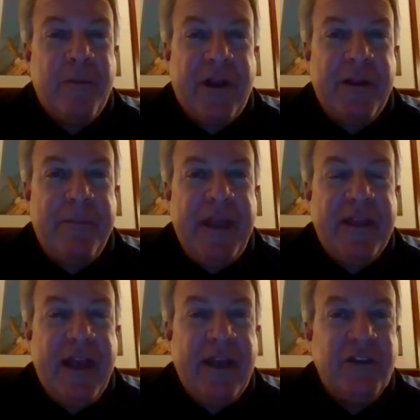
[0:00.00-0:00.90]
Put on a bait
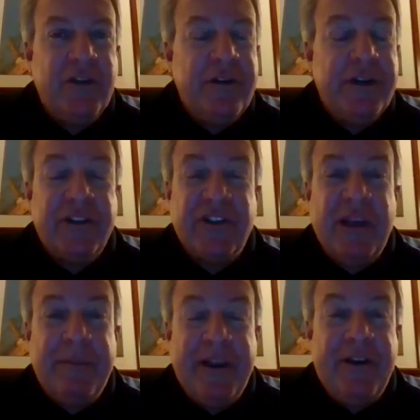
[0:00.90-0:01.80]
caster and just
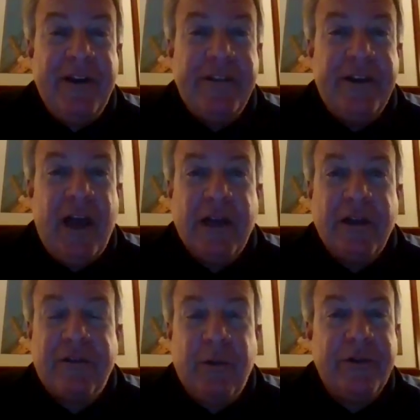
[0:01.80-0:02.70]
skip it underneath the
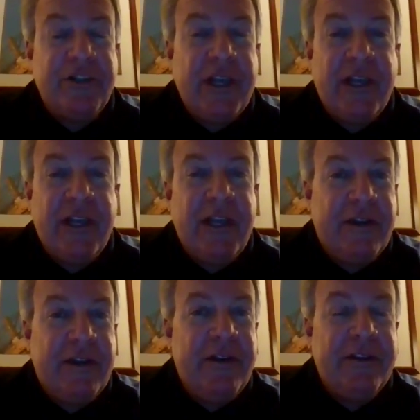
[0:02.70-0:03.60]
dock. Throw a shaky
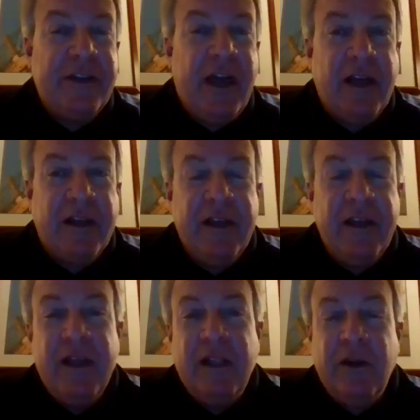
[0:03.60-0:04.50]
head underneath the dock.
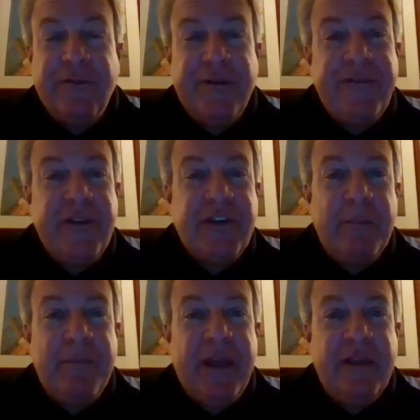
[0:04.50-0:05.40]
Look for fish
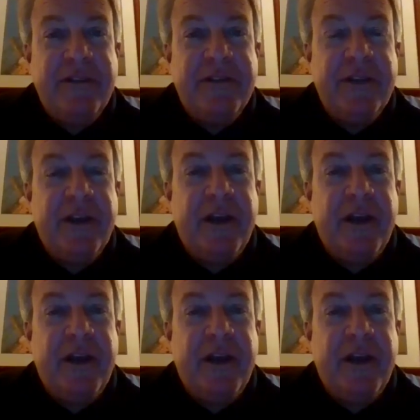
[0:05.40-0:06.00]
on beds.